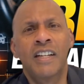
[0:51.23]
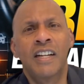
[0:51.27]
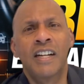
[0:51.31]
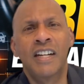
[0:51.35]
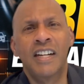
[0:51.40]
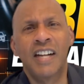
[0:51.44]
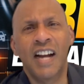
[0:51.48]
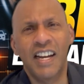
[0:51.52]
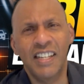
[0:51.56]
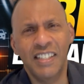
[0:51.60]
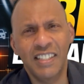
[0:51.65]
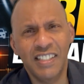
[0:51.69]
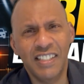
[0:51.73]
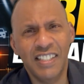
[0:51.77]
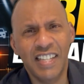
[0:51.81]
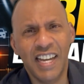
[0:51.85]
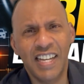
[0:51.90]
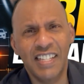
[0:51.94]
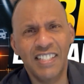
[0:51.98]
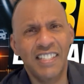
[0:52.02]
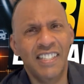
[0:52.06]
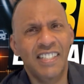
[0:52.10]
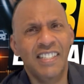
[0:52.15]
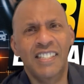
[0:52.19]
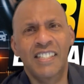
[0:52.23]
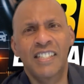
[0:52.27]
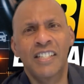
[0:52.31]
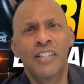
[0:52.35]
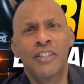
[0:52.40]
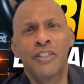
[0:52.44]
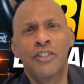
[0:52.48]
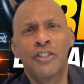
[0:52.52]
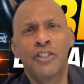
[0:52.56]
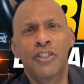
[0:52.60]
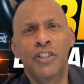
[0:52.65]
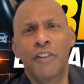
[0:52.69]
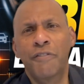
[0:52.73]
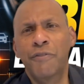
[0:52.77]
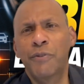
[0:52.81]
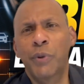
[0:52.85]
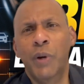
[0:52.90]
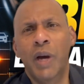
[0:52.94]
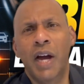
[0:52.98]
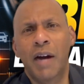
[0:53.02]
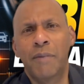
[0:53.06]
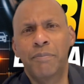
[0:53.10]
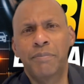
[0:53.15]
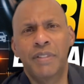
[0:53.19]
guided tests, software
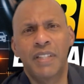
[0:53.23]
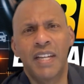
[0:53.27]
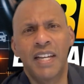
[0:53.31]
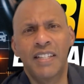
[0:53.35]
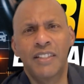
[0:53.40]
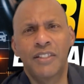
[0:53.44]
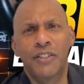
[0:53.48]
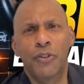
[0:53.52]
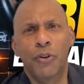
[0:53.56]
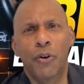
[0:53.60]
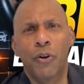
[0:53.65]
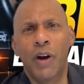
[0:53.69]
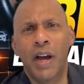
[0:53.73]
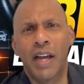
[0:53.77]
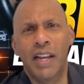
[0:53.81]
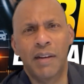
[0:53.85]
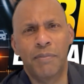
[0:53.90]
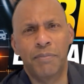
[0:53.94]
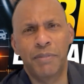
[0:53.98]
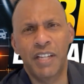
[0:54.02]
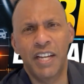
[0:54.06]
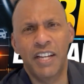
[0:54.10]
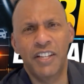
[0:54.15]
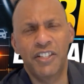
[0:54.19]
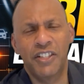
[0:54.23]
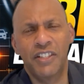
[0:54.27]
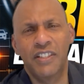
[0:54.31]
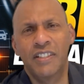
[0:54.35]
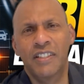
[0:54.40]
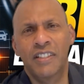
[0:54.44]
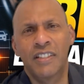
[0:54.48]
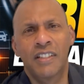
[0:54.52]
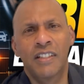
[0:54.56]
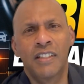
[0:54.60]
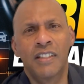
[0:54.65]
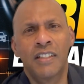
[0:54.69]
updates or adaptations.